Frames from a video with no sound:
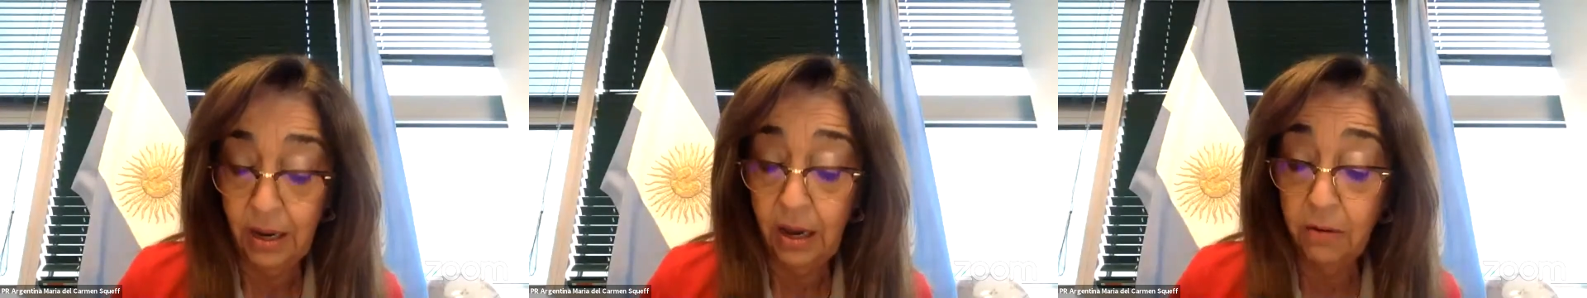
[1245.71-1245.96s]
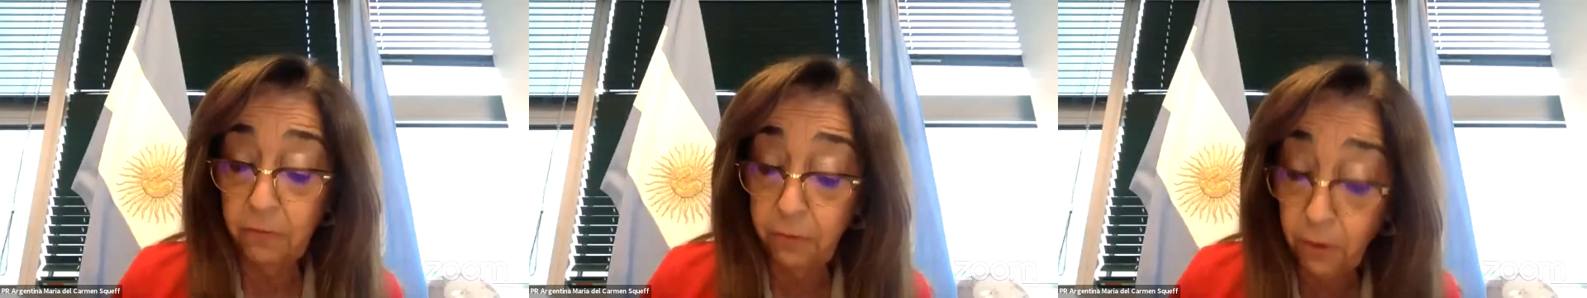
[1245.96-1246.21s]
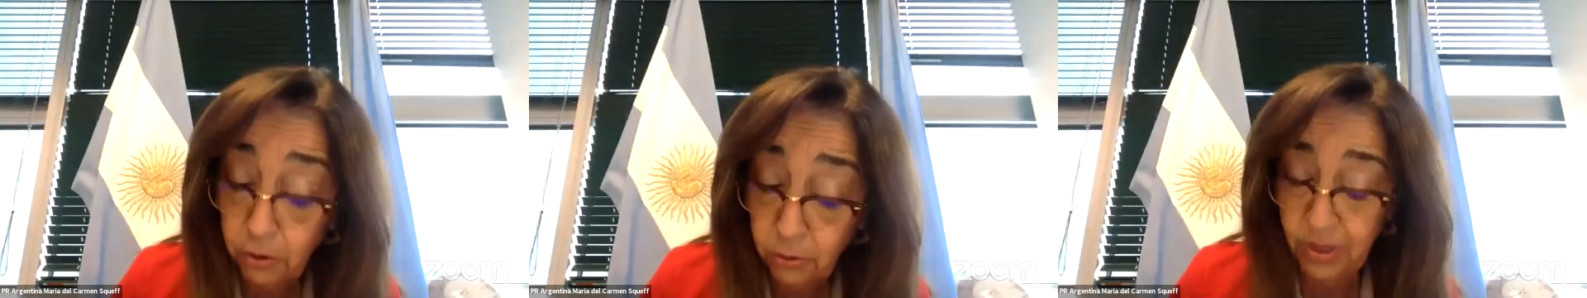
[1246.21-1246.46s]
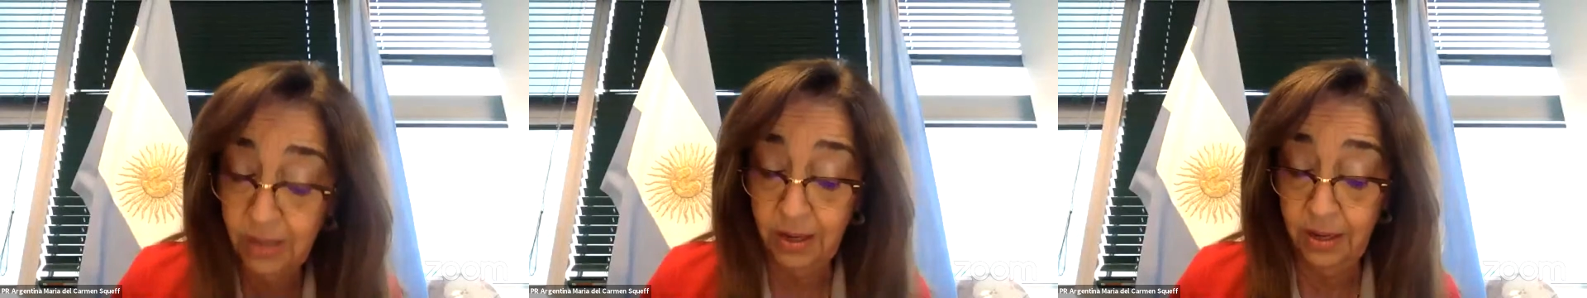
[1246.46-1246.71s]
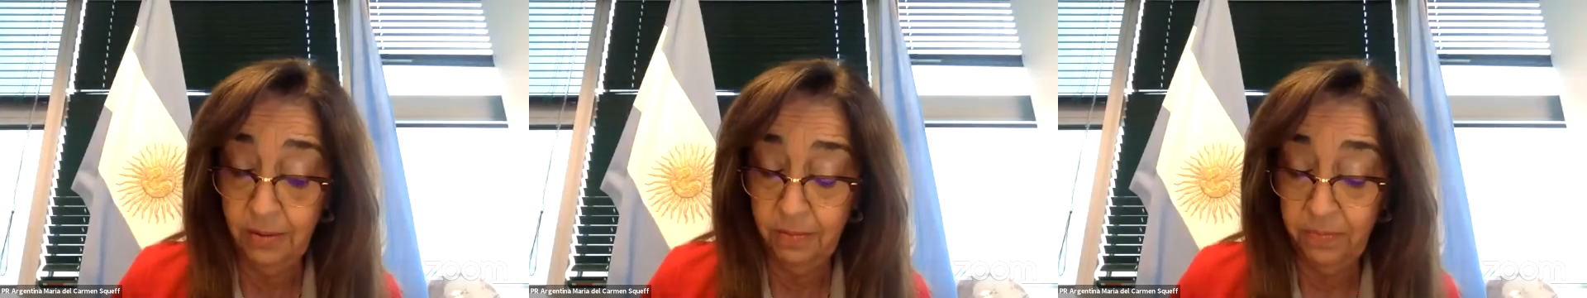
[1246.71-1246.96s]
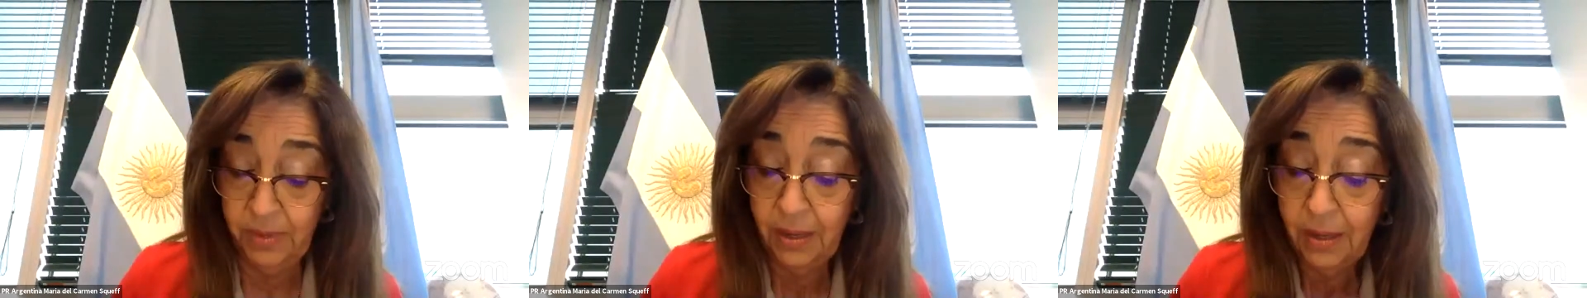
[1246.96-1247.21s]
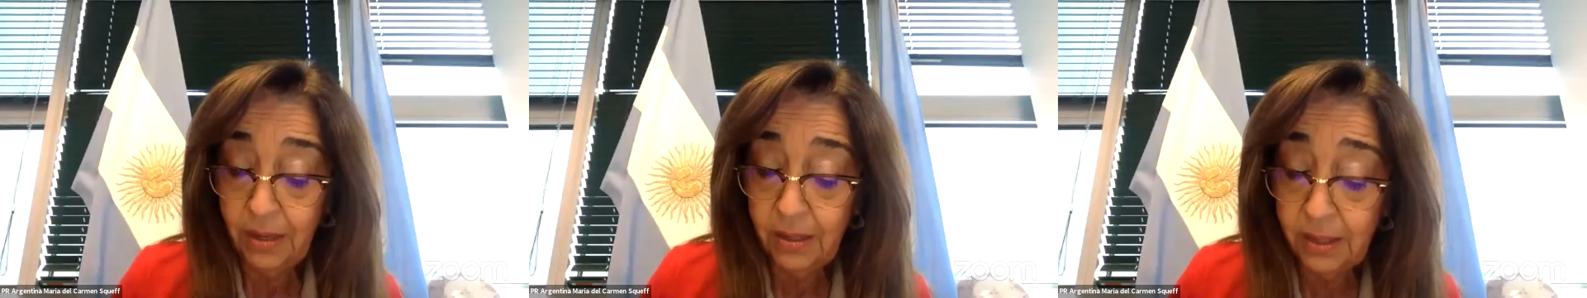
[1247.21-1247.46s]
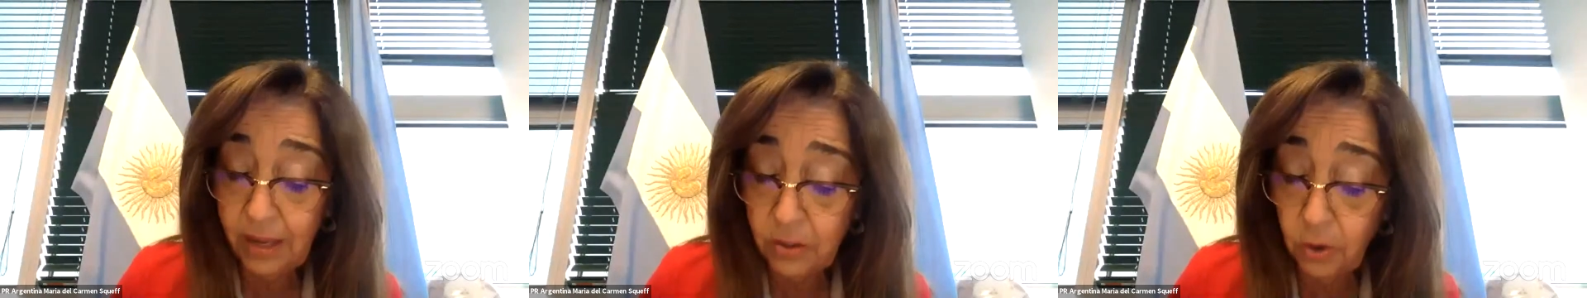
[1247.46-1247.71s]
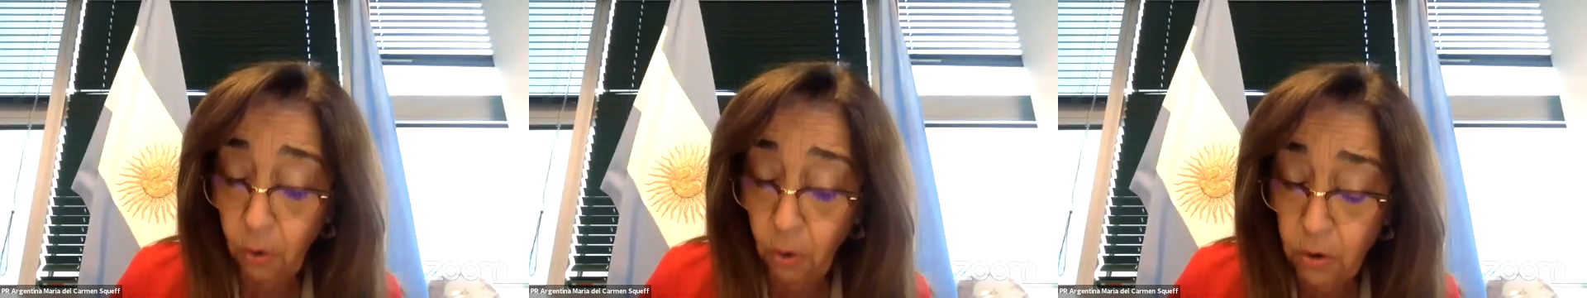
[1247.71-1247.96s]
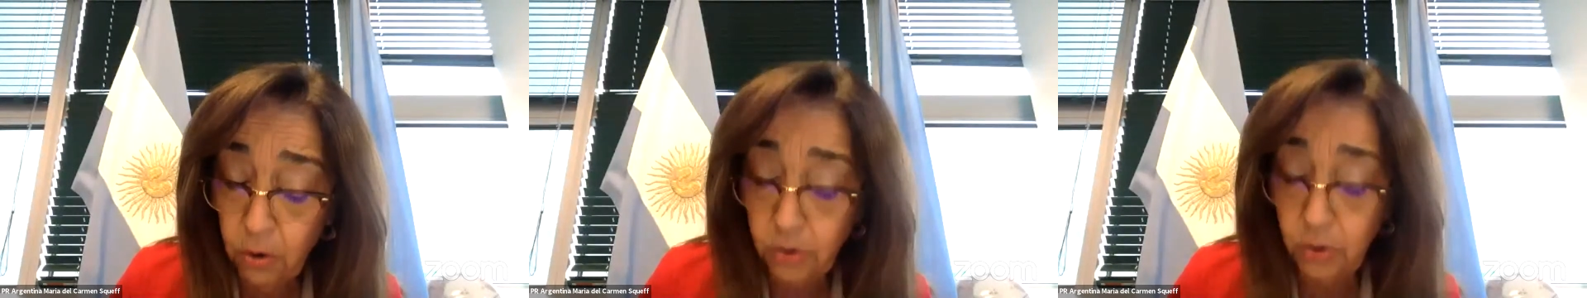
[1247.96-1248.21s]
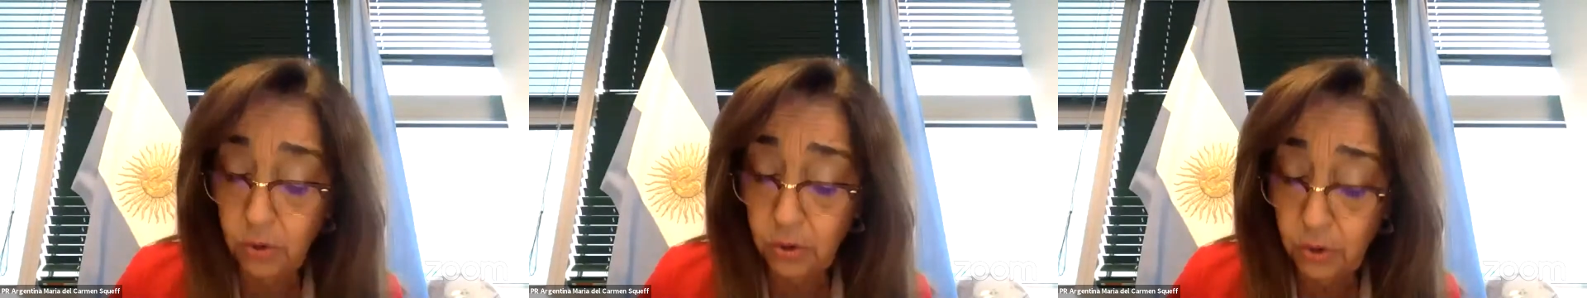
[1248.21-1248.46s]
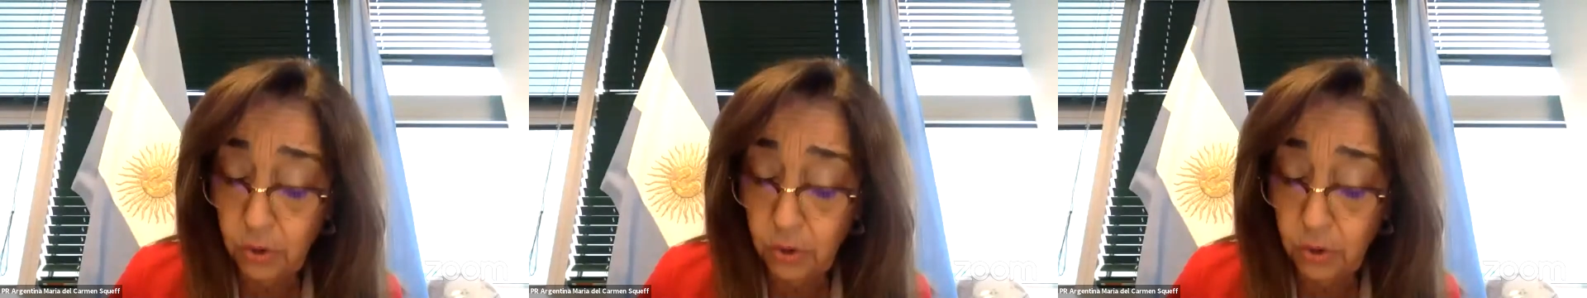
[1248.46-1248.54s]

Unfortunately, it has also